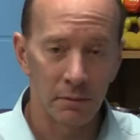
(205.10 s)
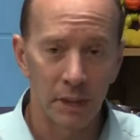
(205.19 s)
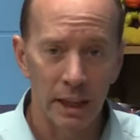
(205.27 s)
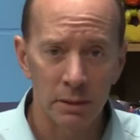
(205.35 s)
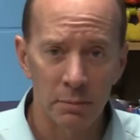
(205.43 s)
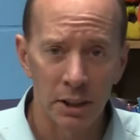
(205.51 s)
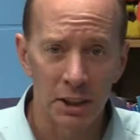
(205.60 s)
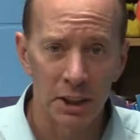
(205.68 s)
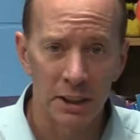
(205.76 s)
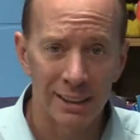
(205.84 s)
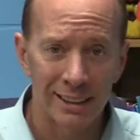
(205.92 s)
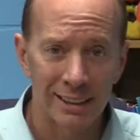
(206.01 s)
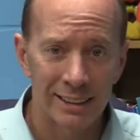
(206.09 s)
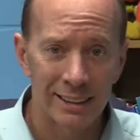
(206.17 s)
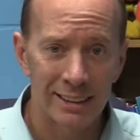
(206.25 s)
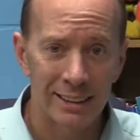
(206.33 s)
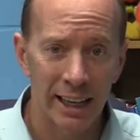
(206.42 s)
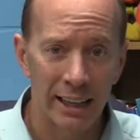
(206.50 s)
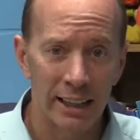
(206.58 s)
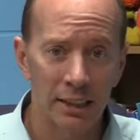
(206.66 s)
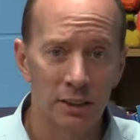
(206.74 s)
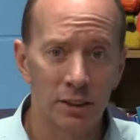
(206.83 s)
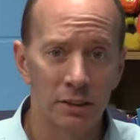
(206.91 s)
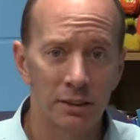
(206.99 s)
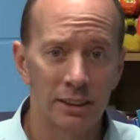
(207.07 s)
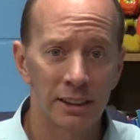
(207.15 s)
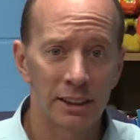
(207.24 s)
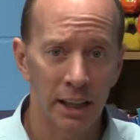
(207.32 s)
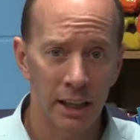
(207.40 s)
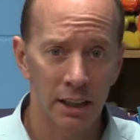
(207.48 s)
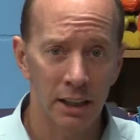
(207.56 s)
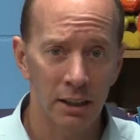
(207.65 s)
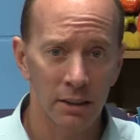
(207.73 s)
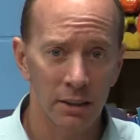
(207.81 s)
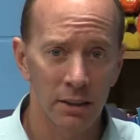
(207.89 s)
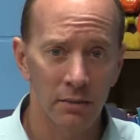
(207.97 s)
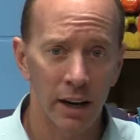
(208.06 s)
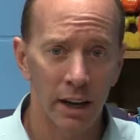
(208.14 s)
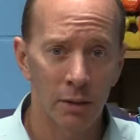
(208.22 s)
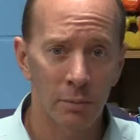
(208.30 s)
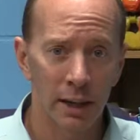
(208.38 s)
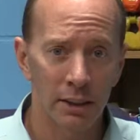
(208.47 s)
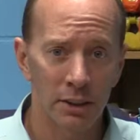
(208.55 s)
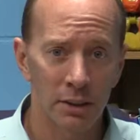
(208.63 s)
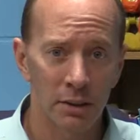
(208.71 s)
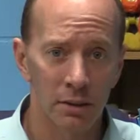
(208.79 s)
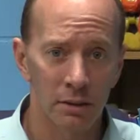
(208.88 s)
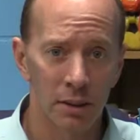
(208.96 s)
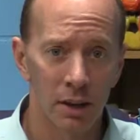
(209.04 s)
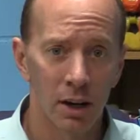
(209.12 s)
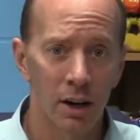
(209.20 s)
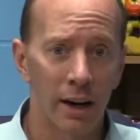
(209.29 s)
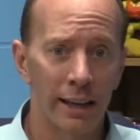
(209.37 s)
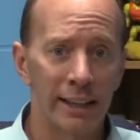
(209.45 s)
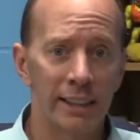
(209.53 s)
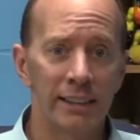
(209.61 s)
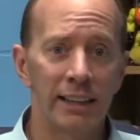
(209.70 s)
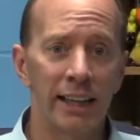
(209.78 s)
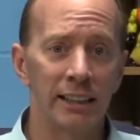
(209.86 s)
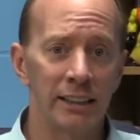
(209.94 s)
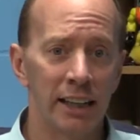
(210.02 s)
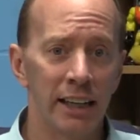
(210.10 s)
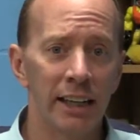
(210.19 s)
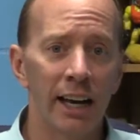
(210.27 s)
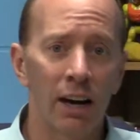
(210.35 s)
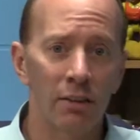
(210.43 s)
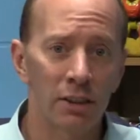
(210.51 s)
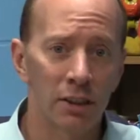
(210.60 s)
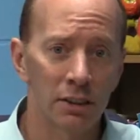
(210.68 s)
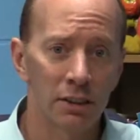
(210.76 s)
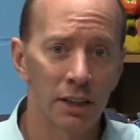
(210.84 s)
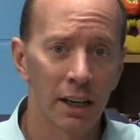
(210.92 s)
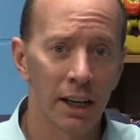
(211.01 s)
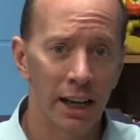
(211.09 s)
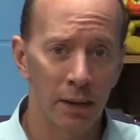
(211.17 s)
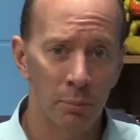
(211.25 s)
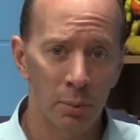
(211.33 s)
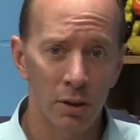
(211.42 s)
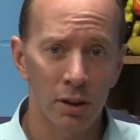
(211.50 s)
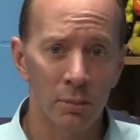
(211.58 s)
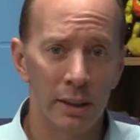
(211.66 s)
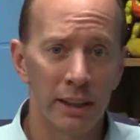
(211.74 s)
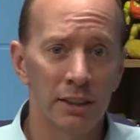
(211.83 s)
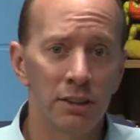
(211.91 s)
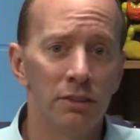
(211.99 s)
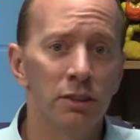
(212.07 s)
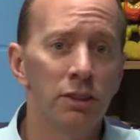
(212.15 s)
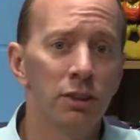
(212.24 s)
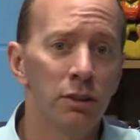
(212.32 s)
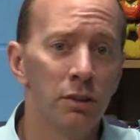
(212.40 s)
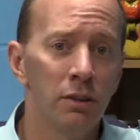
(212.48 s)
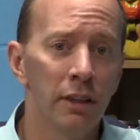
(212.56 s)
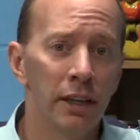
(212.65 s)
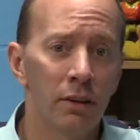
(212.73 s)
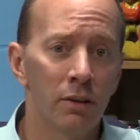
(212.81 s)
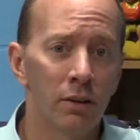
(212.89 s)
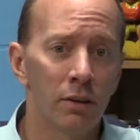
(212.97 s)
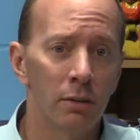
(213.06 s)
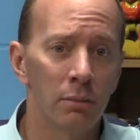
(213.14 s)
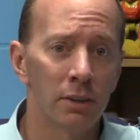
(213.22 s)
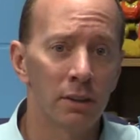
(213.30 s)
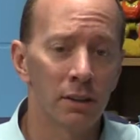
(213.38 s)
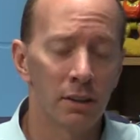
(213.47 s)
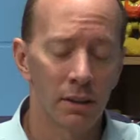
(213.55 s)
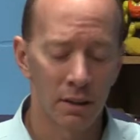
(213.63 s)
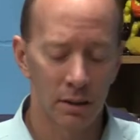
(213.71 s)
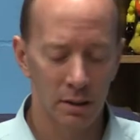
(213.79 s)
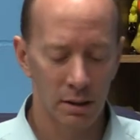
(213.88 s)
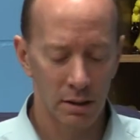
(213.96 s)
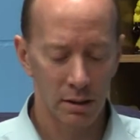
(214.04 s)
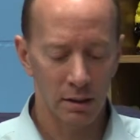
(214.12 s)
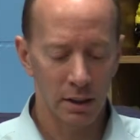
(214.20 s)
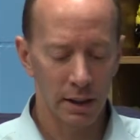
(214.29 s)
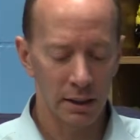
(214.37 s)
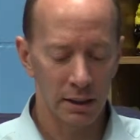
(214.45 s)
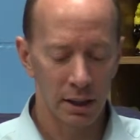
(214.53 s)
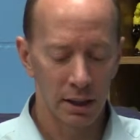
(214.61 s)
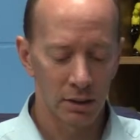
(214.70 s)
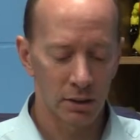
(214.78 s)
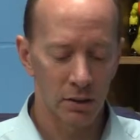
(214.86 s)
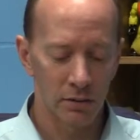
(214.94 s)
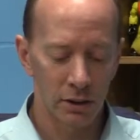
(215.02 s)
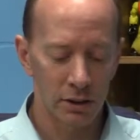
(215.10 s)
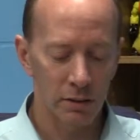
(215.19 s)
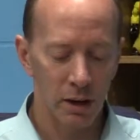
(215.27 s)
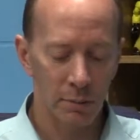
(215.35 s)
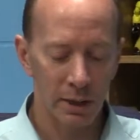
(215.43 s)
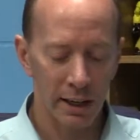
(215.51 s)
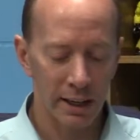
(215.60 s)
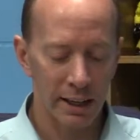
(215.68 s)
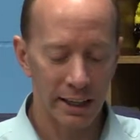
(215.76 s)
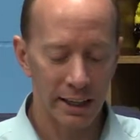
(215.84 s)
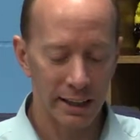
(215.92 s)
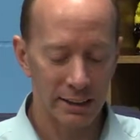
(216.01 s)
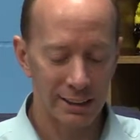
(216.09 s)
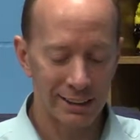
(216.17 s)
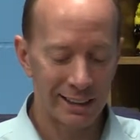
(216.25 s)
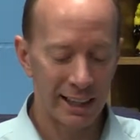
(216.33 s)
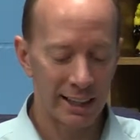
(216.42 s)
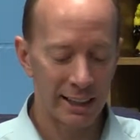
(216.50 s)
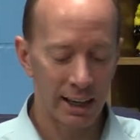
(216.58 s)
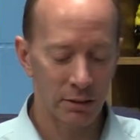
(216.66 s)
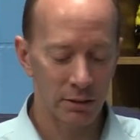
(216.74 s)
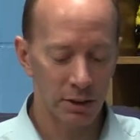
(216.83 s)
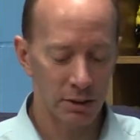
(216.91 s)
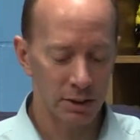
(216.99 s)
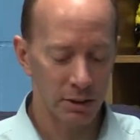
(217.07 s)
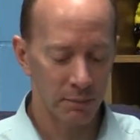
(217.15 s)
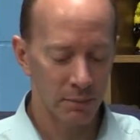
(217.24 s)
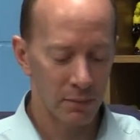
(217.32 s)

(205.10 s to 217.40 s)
Next mission, I need to do 10 divided by two. I need to take 10 counters and put them into two equal groups. All right. So first of all, I'm going to get 10 counters.